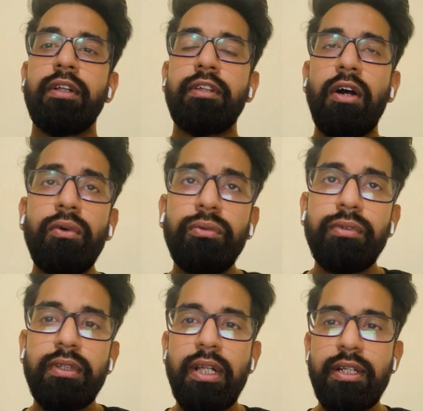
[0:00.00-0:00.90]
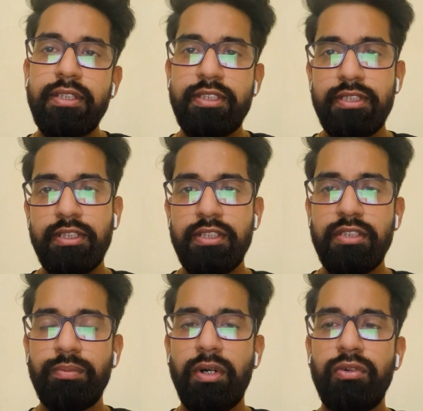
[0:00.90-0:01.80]
Now let us discuss
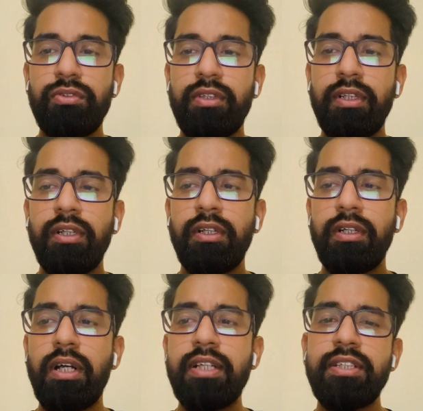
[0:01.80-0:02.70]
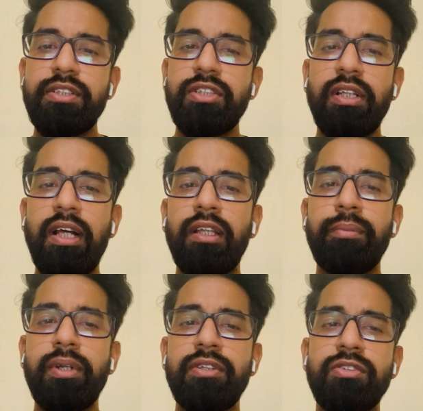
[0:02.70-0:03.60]
about the essential
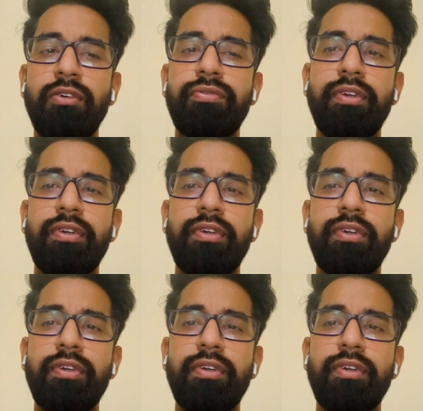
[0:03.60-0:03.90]
elements of